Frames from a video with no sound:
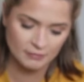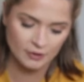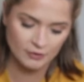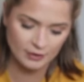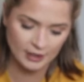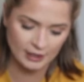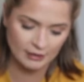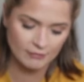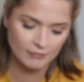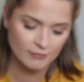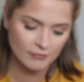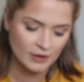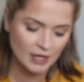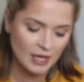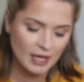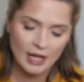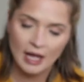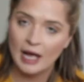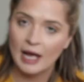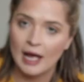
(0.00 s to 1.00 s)
Okay,
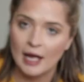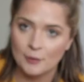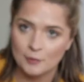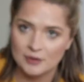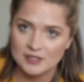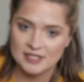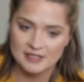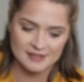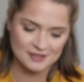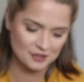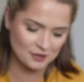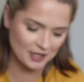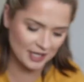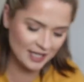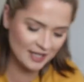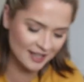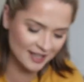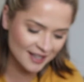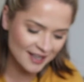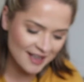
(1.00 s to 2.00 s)
I would
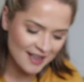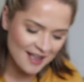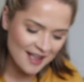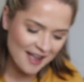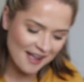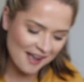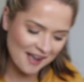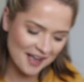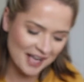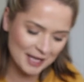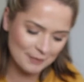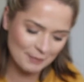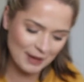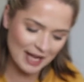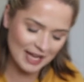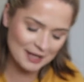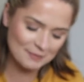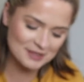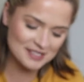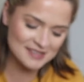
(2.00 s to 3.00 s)
disagree.
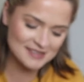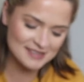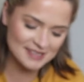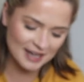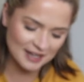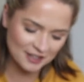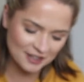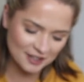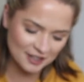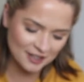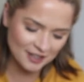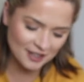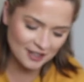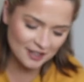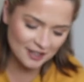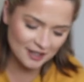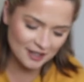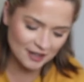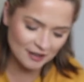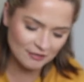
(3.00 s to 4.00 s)
I am a
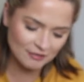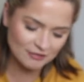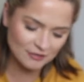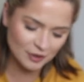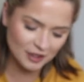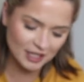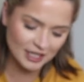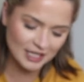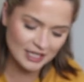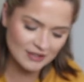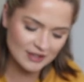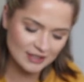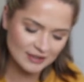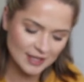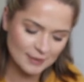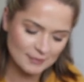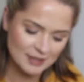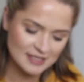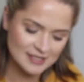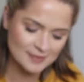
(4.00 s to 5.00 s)
sucker for anything
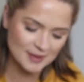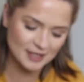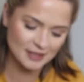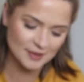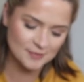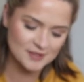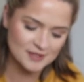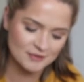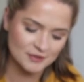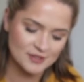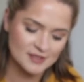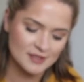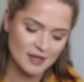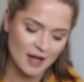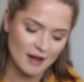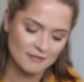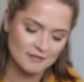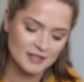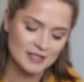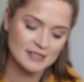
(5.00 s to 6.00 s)
that makes my lips feel
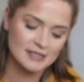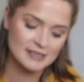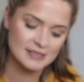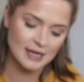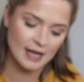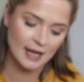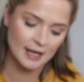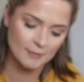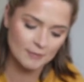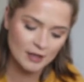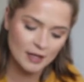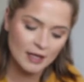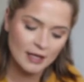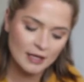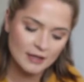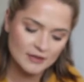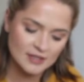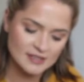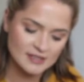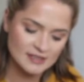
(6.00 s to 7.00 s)
soft. Same.
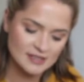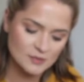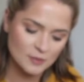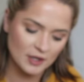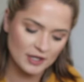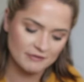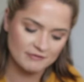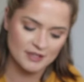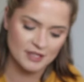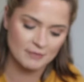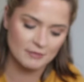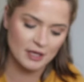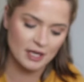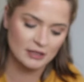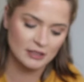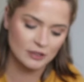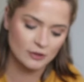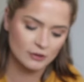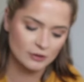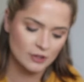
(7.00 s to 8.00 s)
This is one of them.
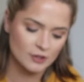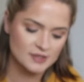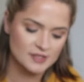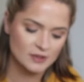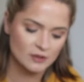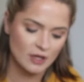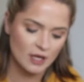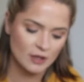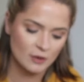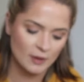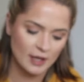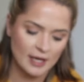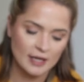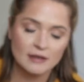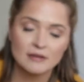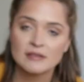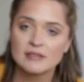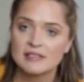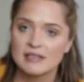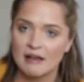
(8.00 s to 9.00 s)
A little goes a long
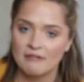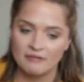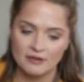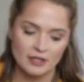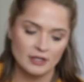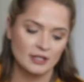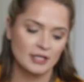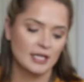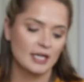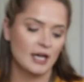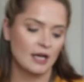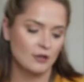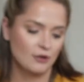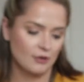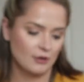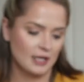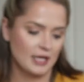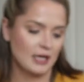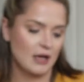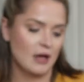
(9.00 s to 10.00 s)
way. Definitely
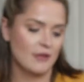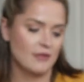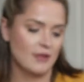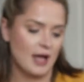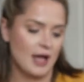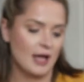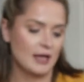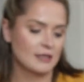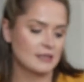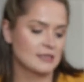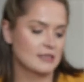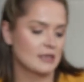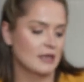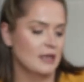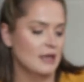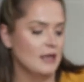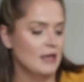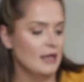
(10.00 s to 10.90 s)
agree on that.